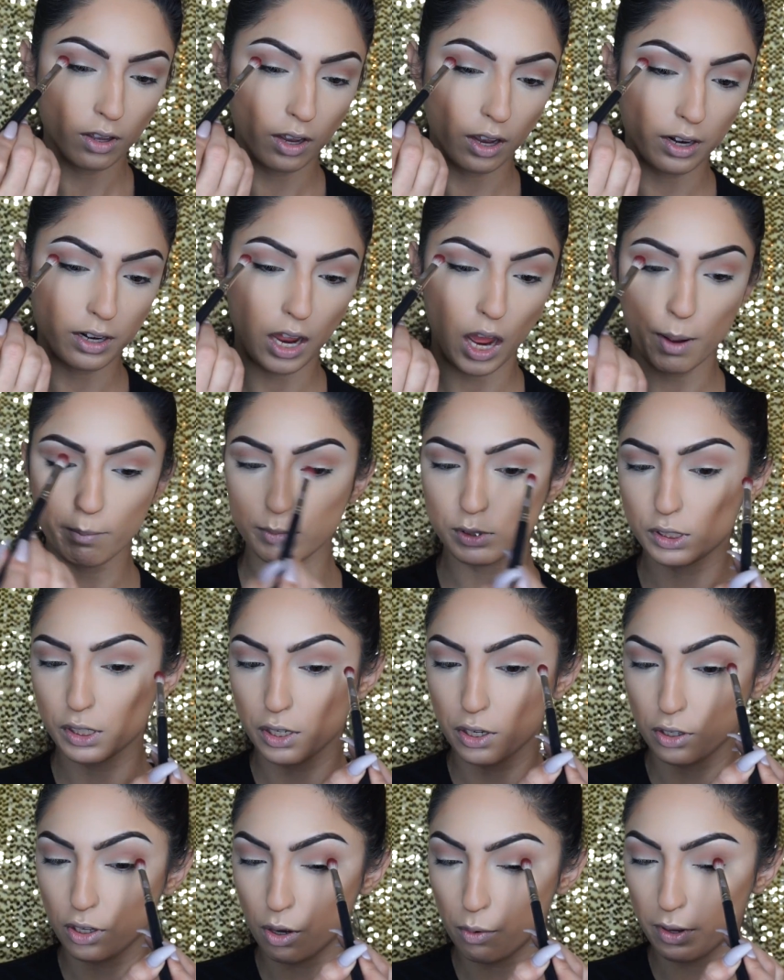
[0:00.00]
And now I'm just
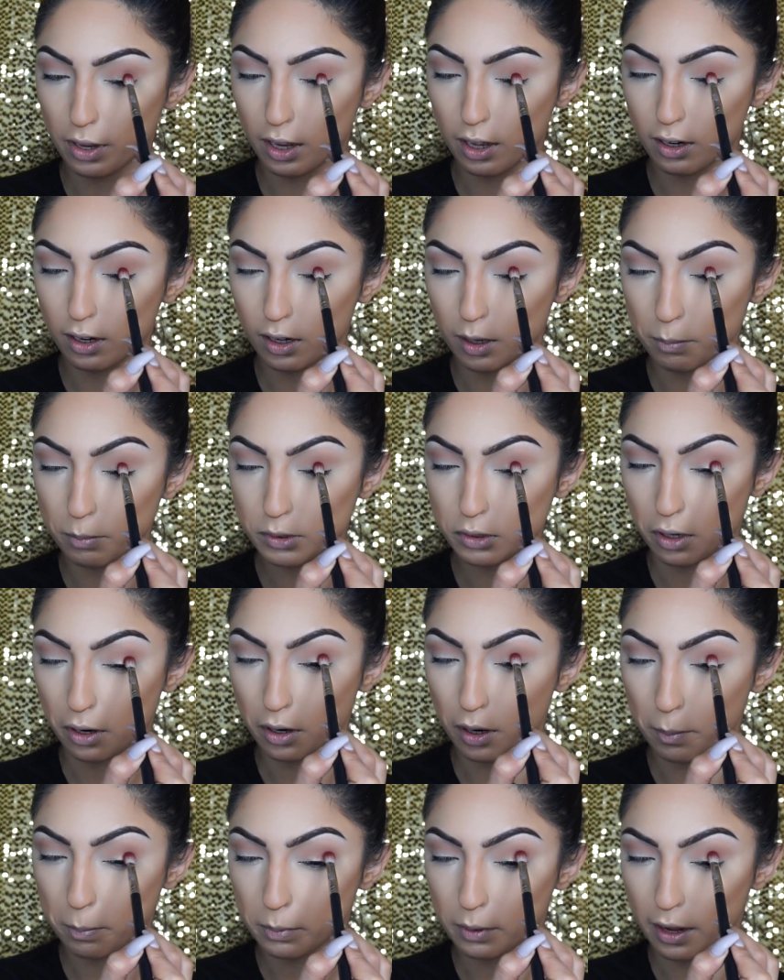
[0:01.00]
going to go in and
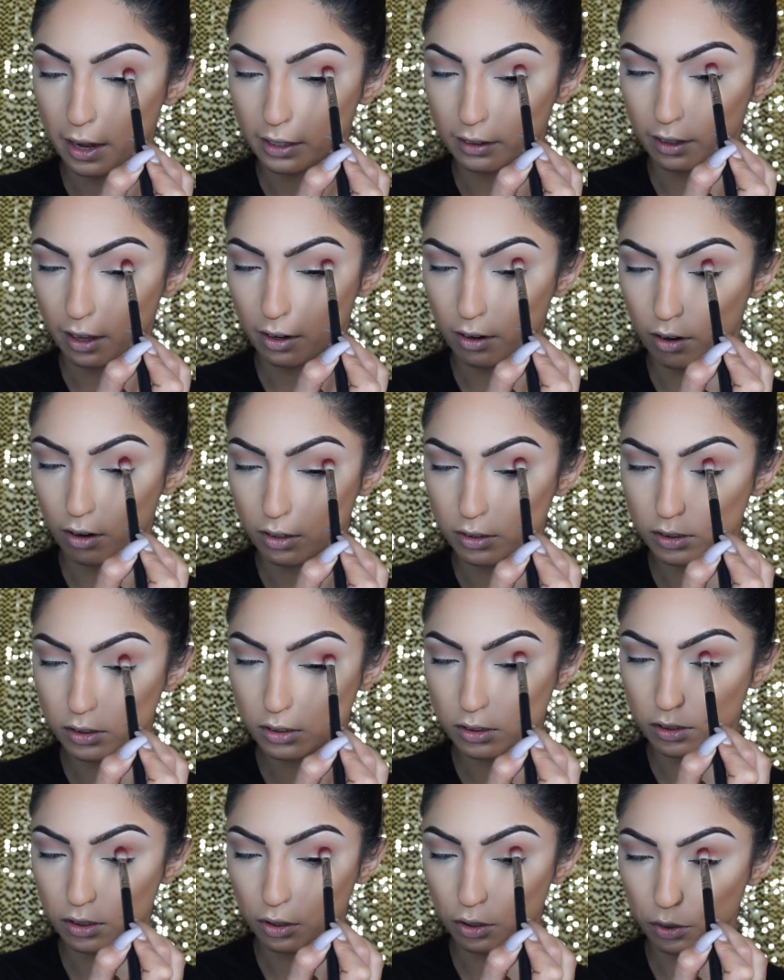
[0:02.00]
start applying that
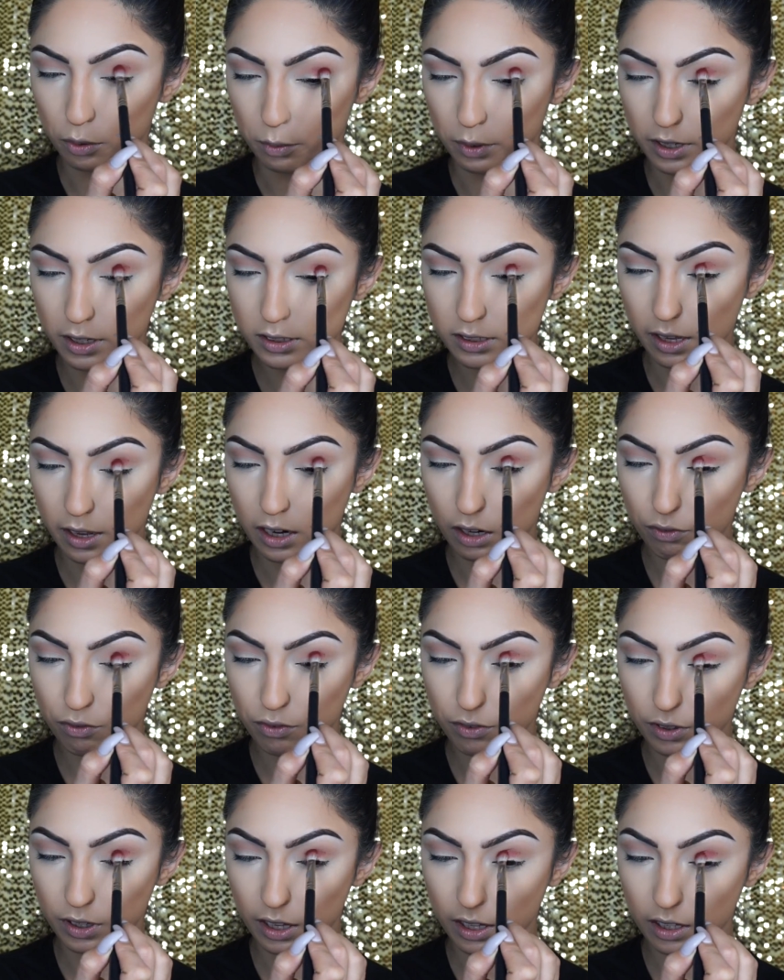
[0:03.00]
onto the crease and
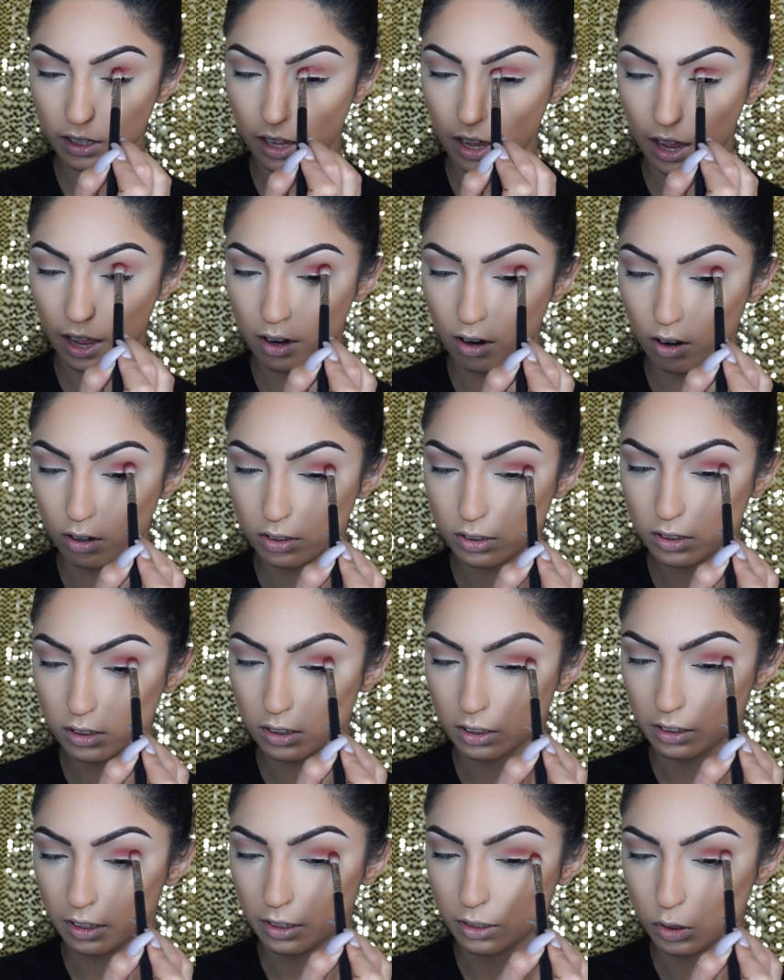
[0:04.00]
onto
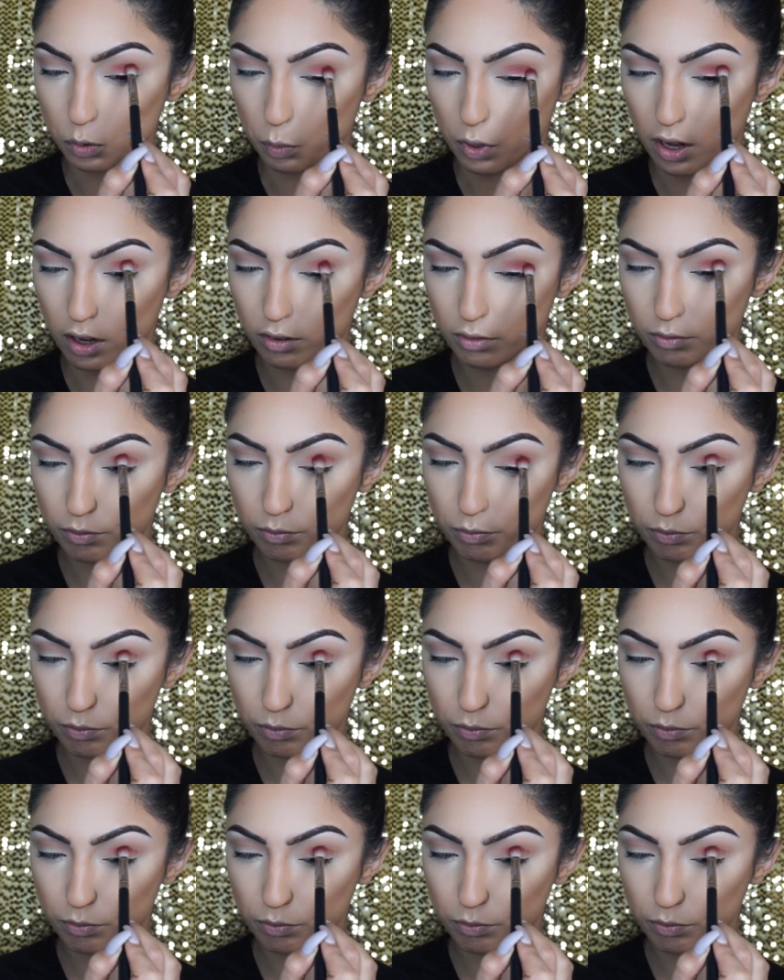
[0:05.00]
the lid as well.